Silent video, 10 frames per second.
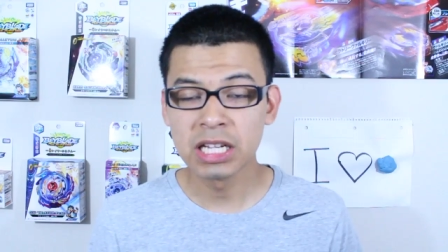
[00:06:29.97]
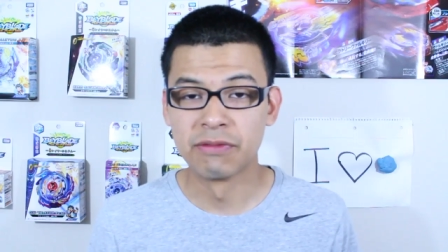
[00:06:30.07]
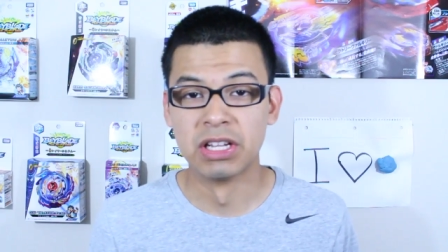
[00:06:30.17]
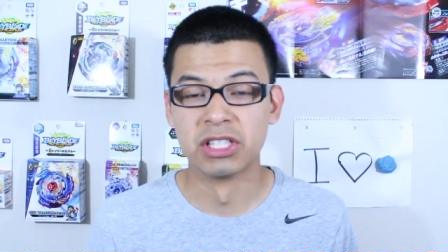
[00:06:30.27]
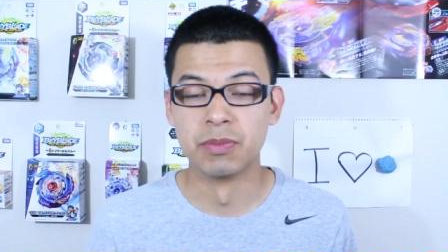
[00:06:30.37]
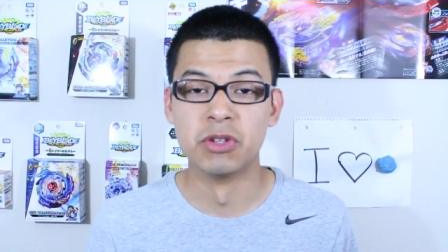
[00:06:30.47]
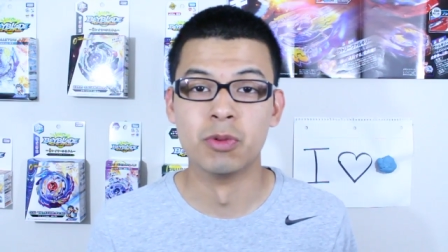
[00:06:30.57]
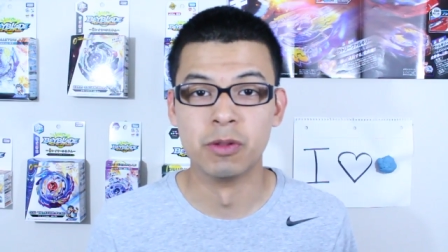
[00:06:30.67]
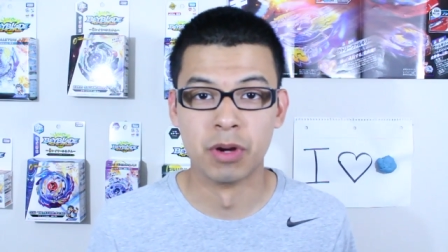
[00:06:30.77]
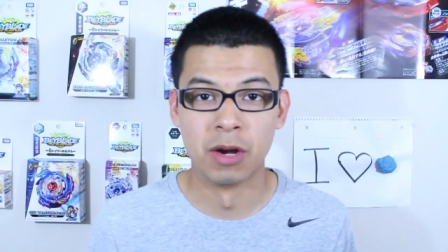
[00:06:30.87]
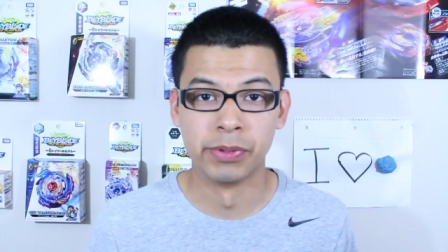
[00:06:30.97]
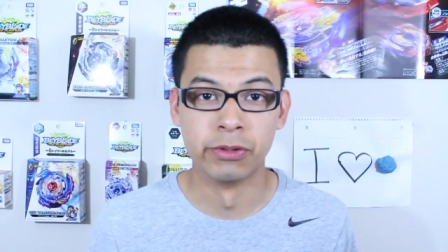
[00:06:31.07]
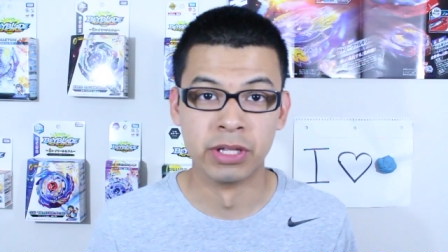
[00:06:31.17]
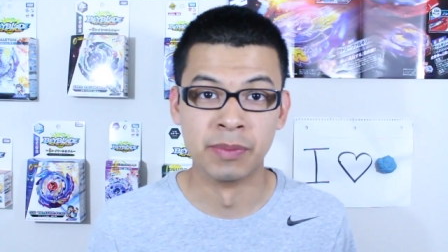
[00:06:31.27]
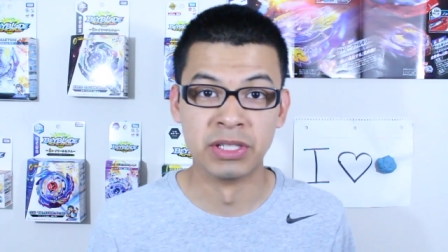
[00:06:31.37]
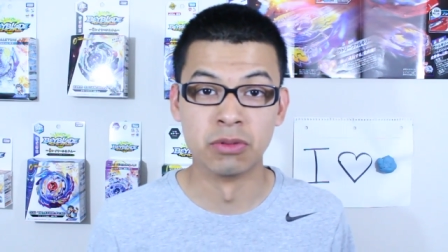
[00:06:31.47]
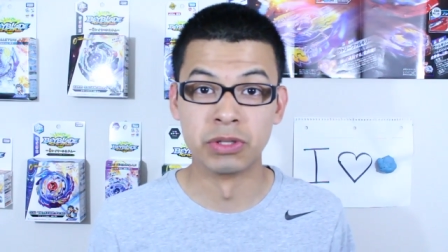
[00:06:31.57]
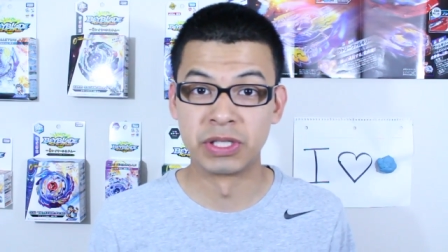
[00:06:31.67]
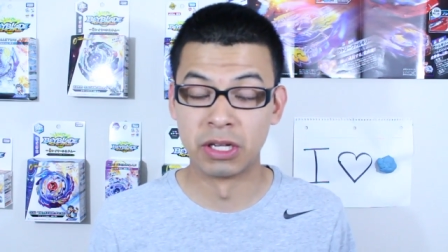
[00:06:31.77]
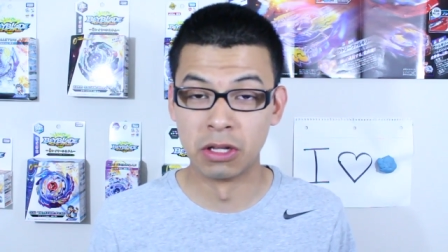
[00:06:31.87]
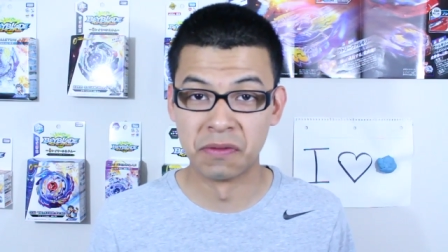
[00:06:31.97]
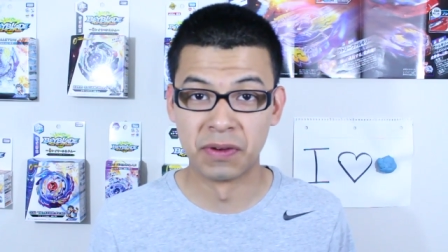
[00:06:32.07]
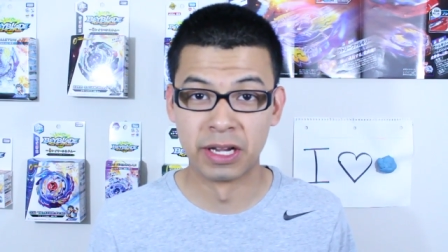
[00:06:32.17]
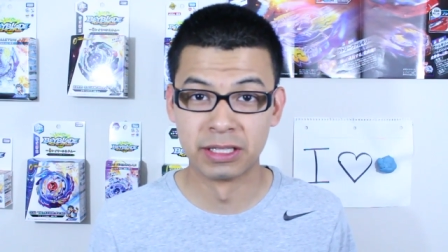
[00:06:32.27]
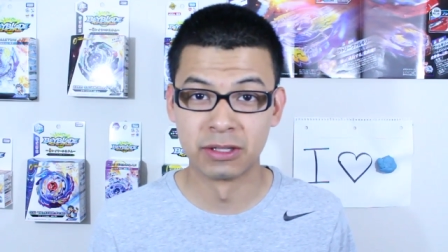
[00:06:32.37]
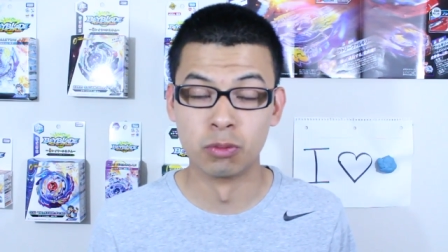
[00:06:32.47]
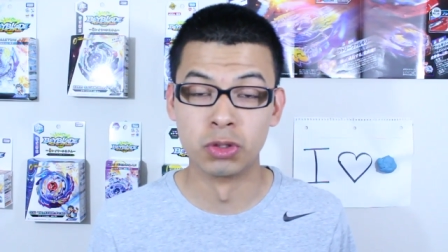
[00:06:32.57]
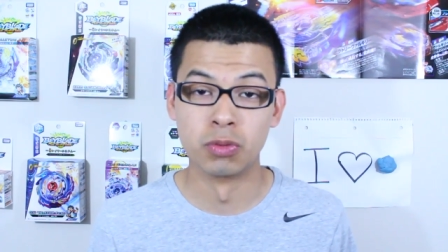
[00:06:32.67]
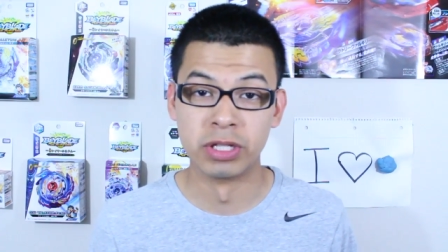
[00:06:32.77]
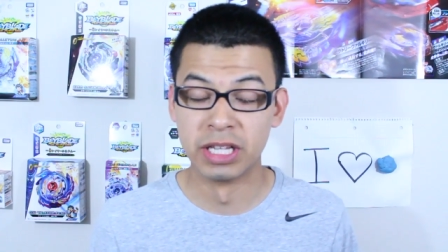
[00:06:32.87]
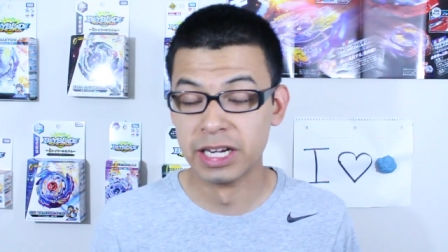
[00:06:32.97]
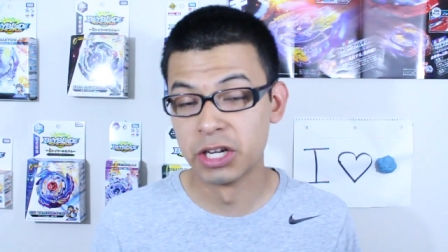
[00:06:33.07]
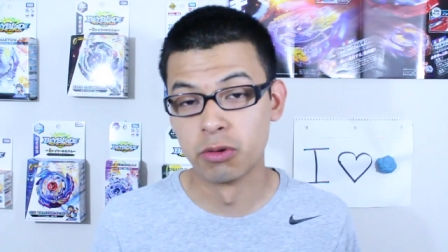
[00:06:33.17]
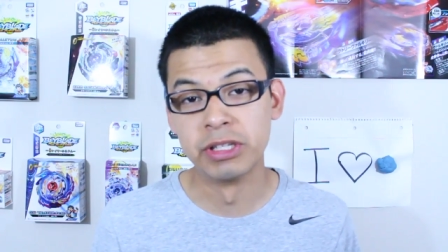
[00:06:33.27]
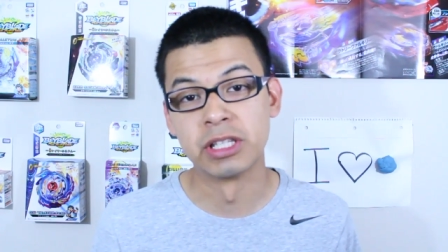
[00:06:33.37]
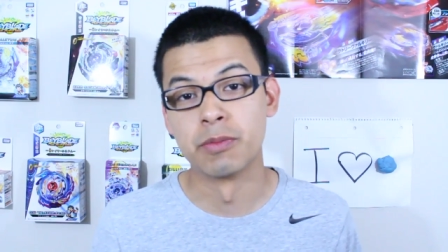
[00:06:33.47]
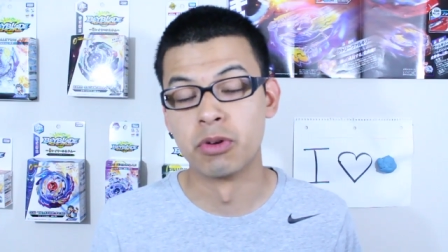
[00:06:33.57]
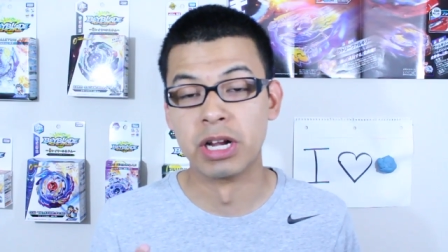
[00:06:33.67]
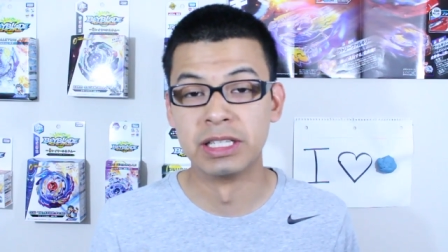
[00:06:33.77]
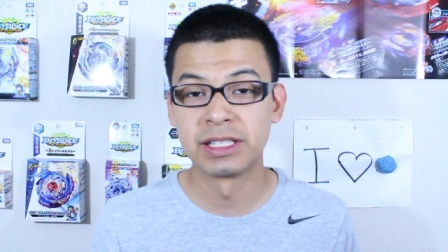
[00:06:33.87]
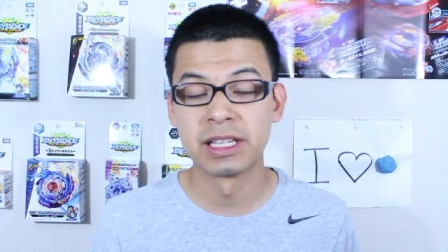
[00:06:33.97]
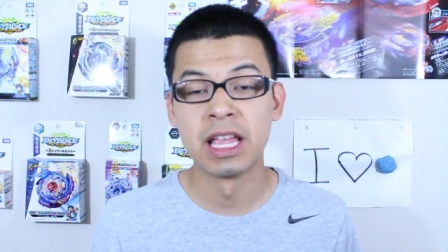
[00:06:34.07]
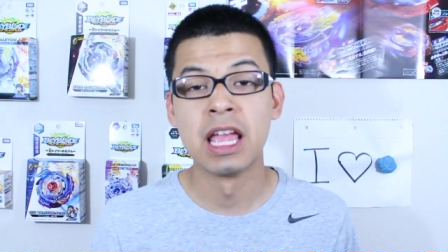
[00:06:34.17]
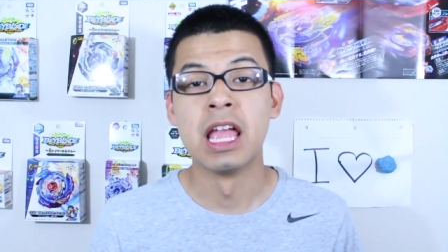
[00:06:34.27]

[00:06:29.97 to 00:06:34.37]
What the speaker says: it ends up being really popular, that means it will sell out fast, which would then increase the price.